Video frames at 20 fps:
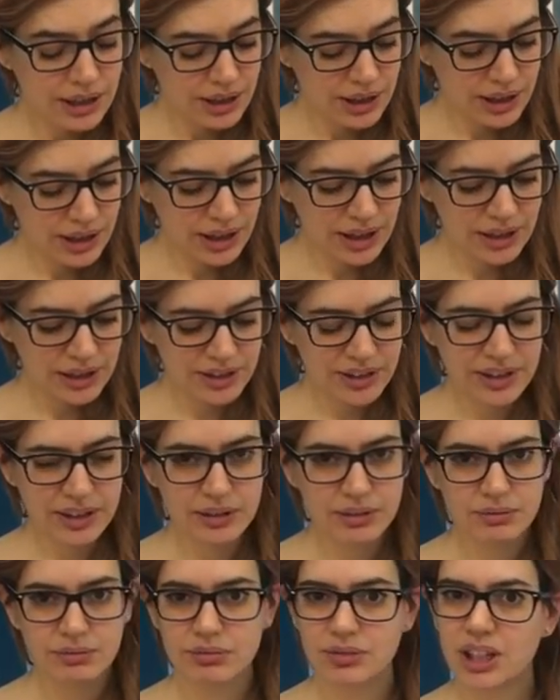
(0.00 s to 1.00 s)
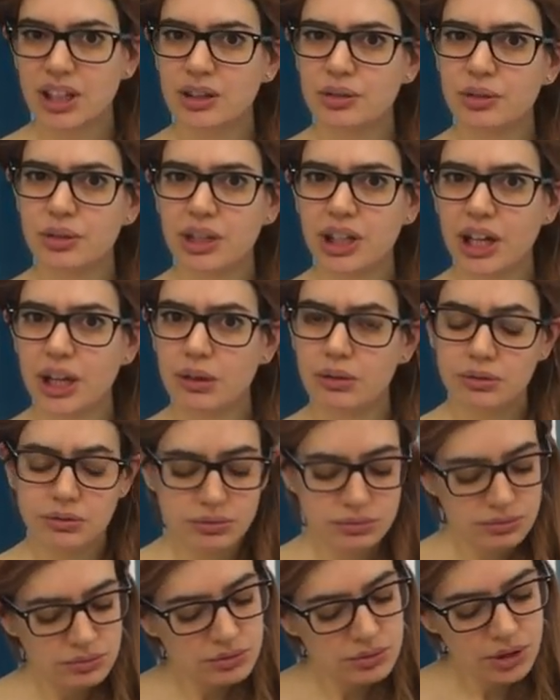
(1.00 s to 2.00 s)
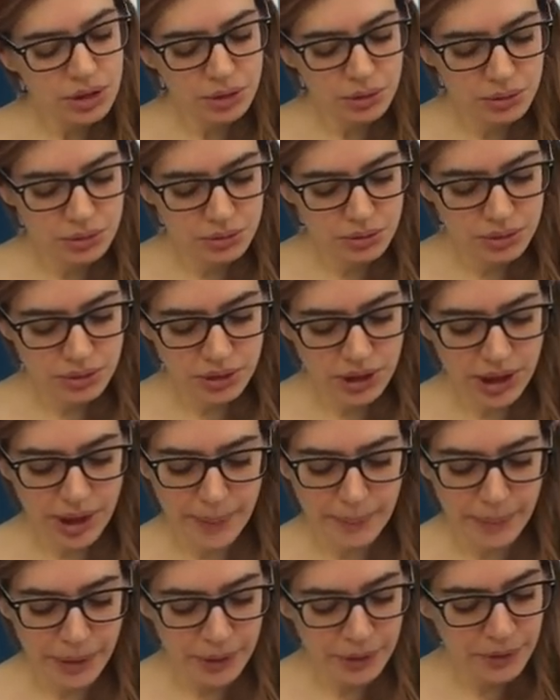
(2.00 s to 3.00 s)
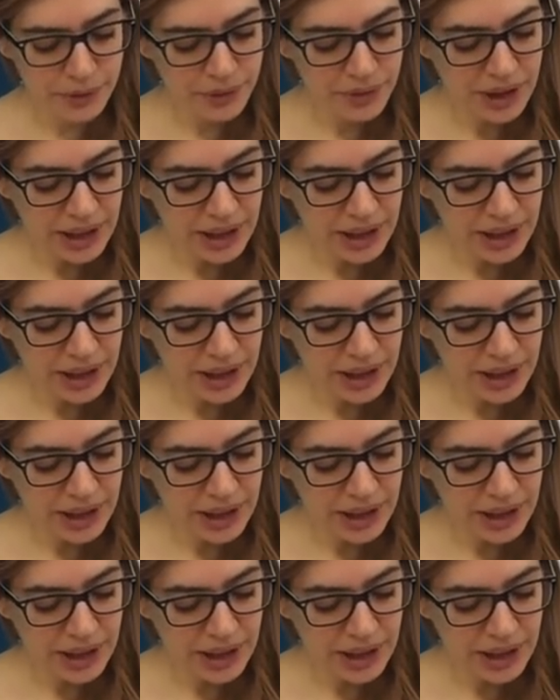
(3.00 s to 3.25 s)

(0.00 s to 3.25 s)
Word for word: Uh, it's kind of a cow in un bœuf.